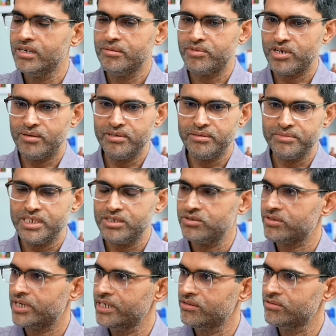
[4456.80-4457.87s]
problem that you're
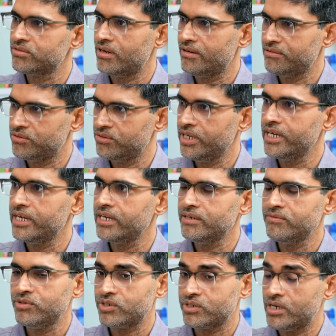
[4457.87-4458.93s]
trying to solve today,
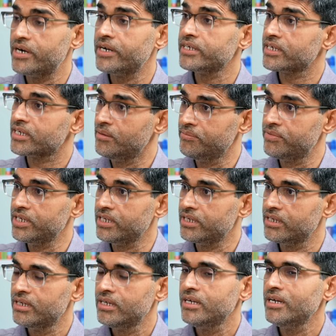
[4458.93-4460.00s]
if you're starting a company,
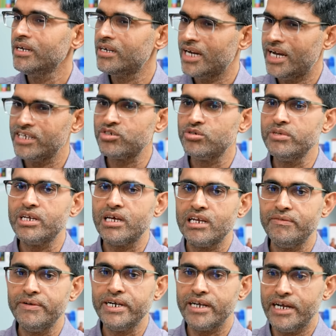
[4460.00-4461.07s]
it has to be
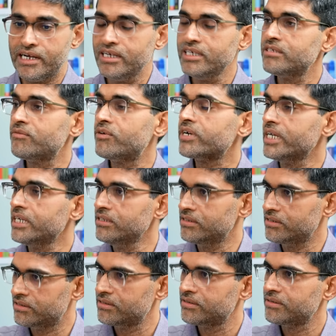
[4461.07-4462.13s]
relevant at least for 10
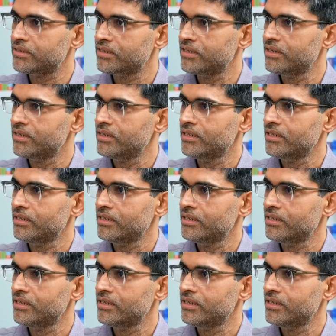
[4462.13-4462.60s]
years. Right.